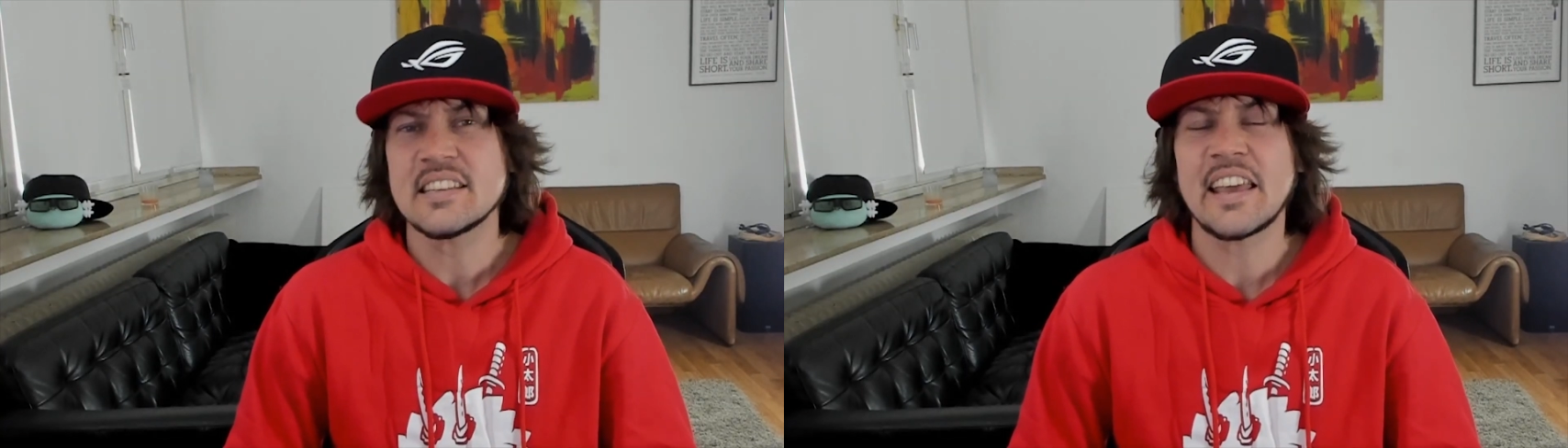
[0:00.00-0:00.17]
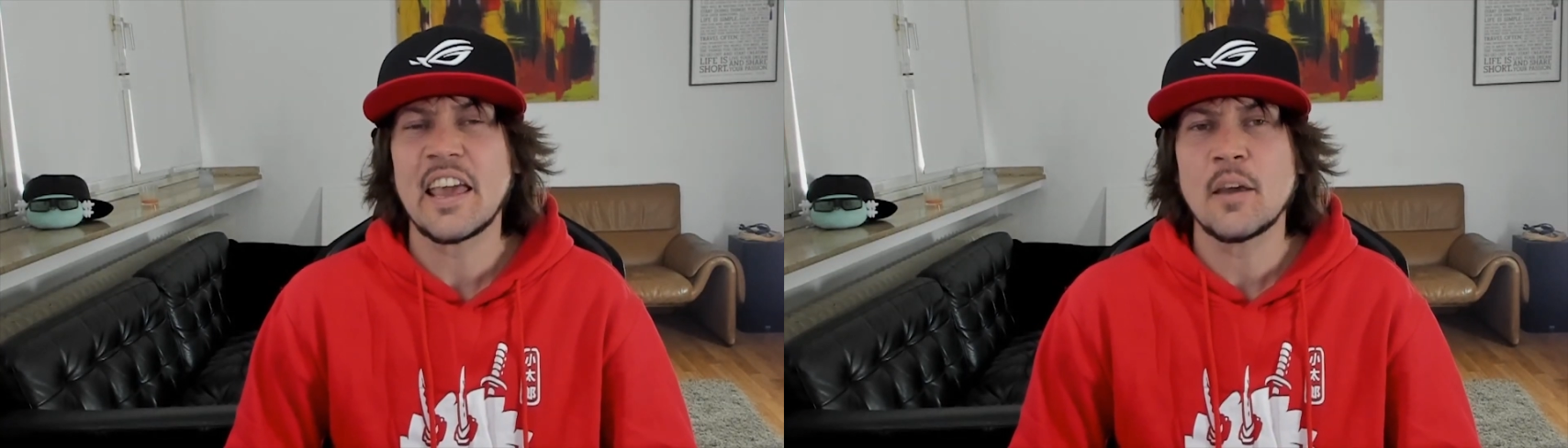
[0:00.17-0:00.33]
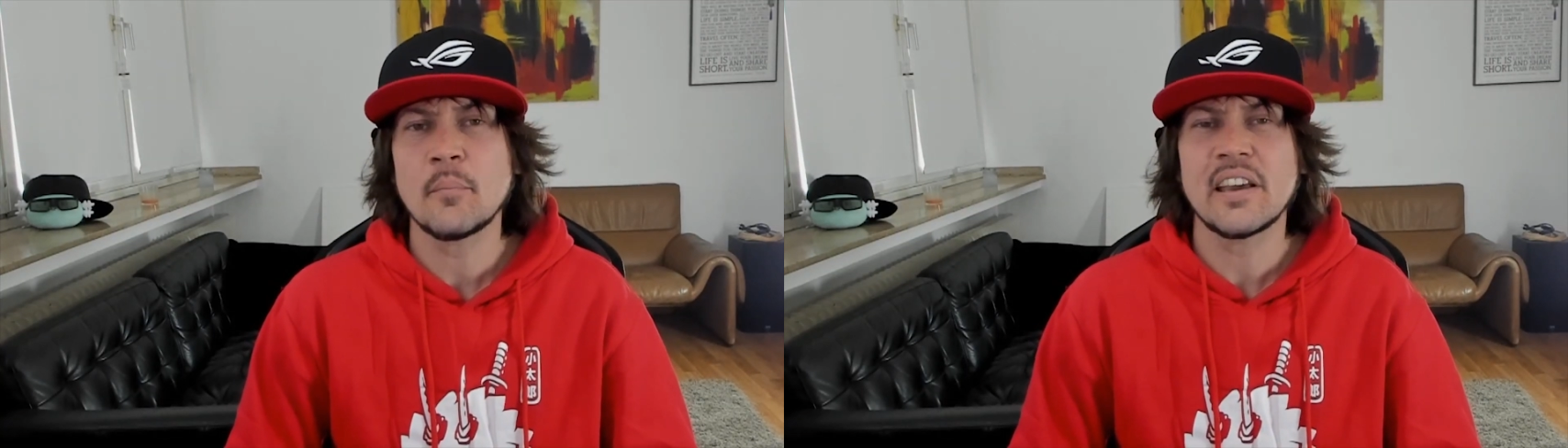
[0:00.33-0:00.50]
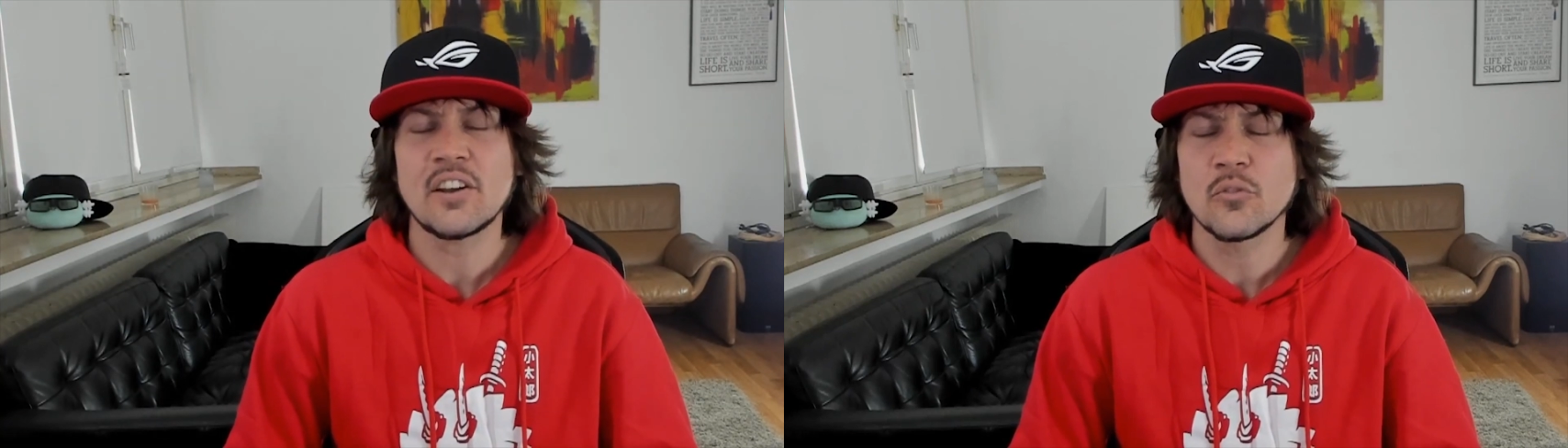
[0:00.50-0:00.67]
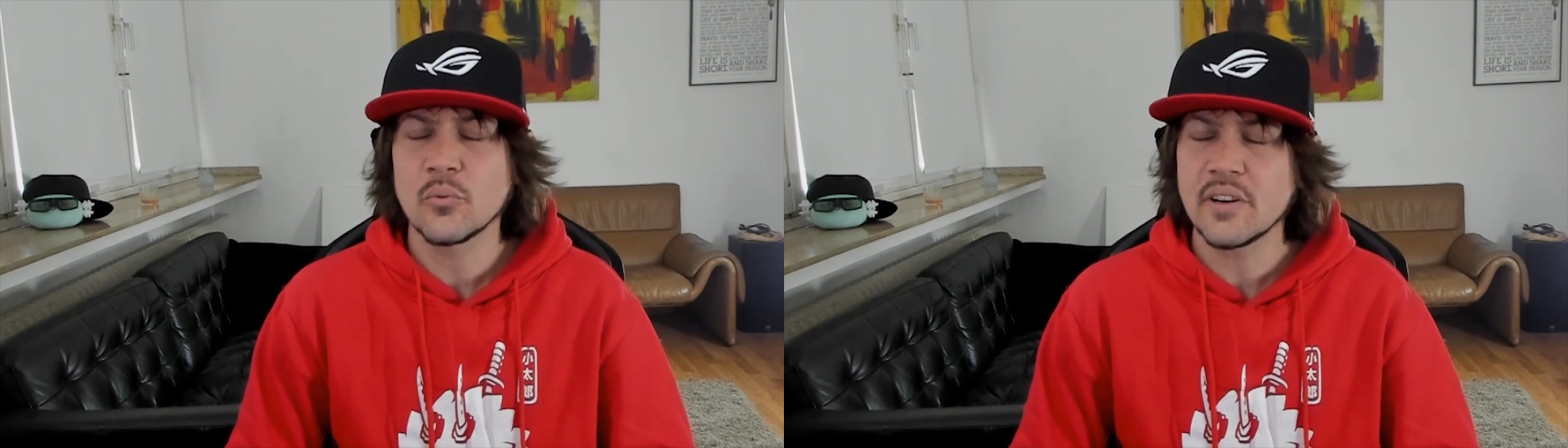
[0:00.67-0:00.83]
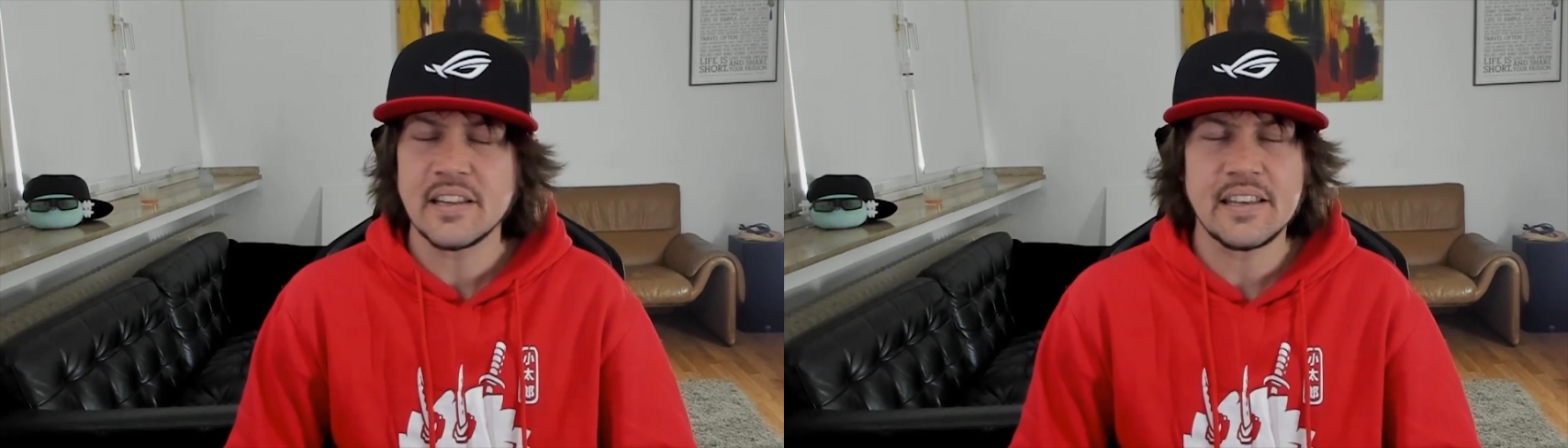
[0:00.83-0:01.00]
game can
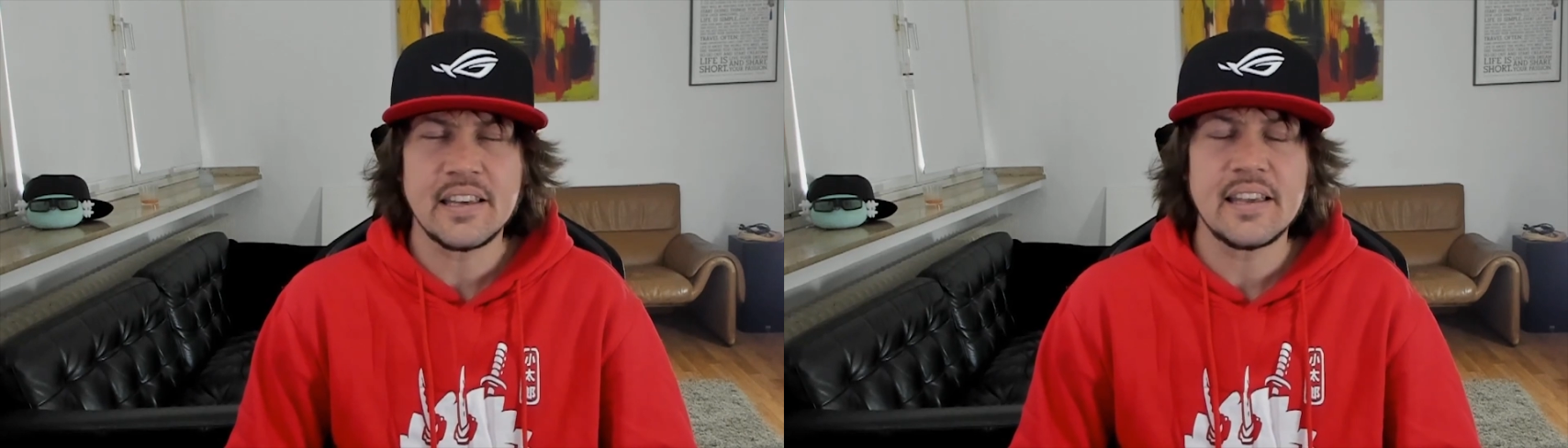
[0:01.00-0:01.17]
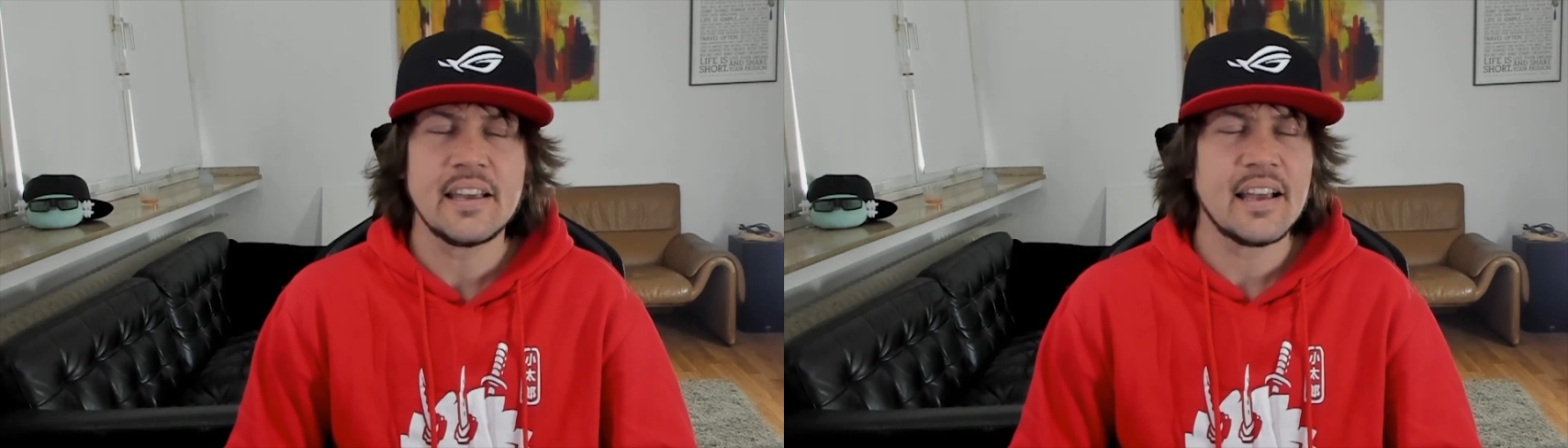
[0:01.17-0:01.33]
really